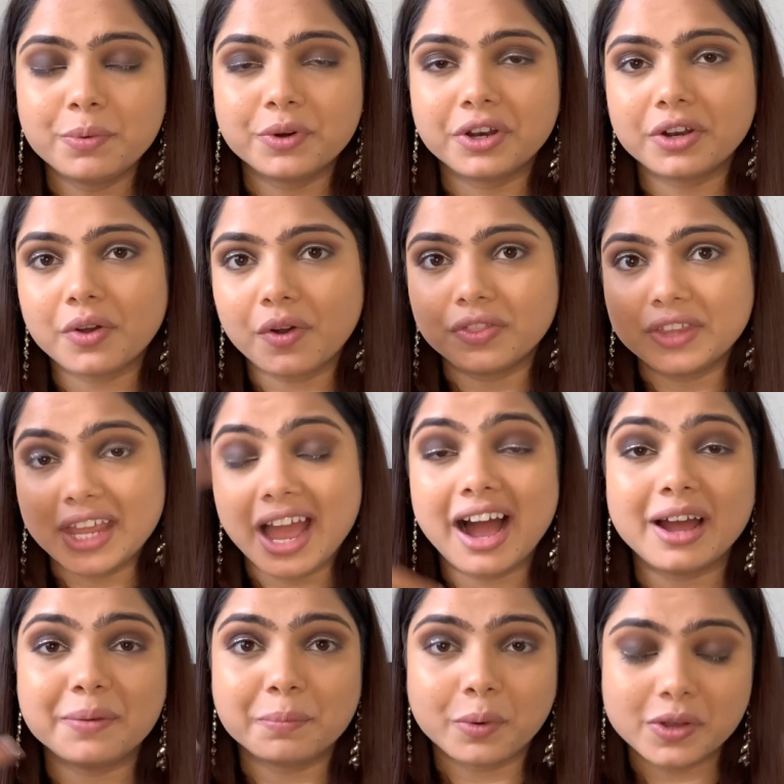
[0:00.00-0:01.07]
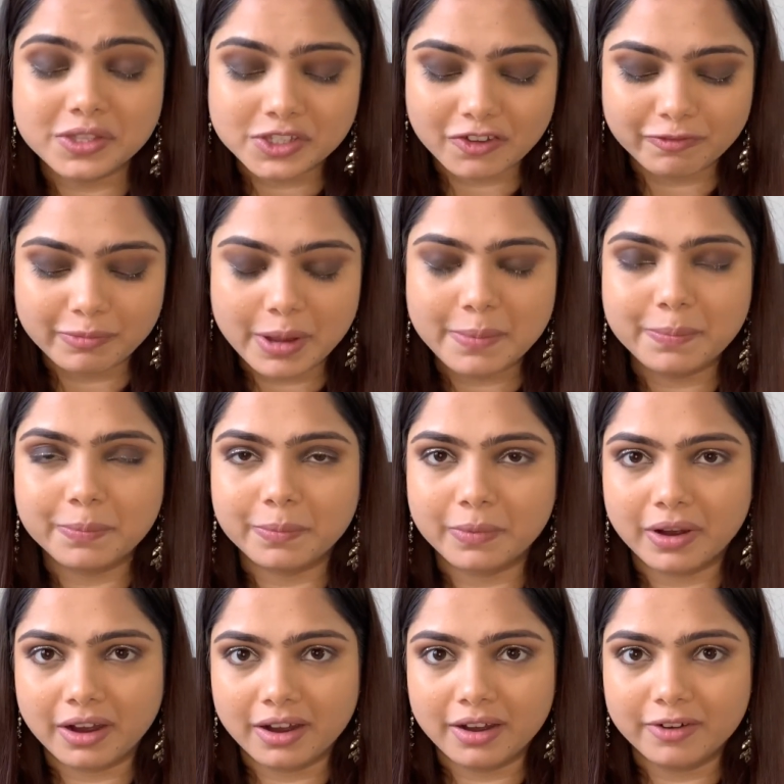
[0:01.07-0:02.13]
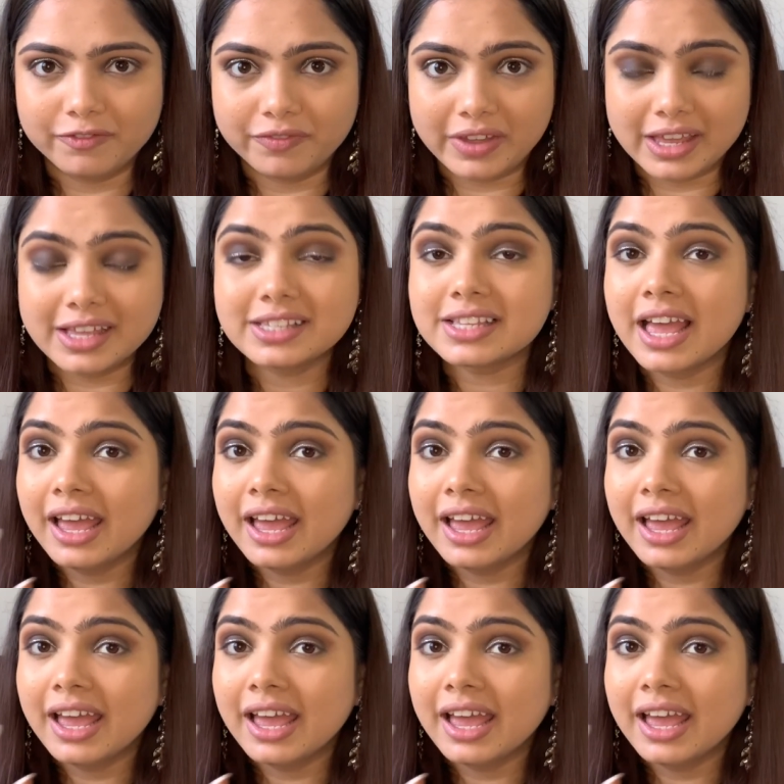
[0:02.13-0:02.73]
it on the high points of my face